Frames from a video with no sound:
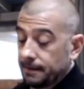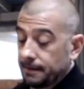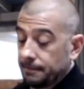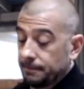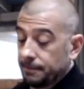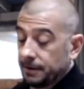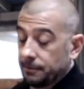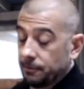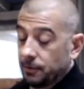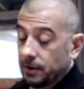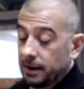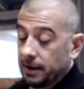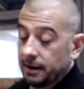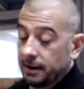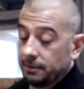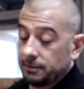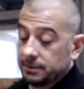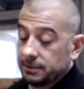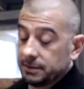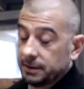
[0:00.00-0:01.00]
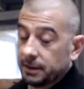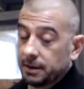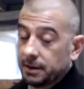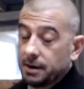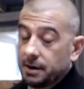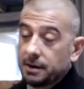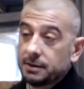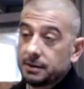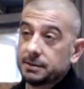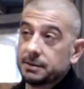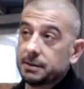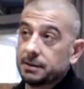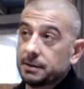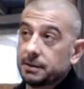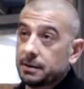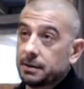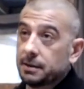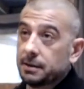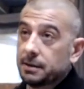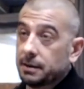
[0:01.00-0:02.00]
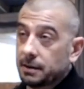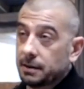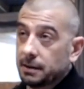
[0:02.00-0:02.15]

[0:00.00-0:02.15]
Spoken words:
but while I was in Carson,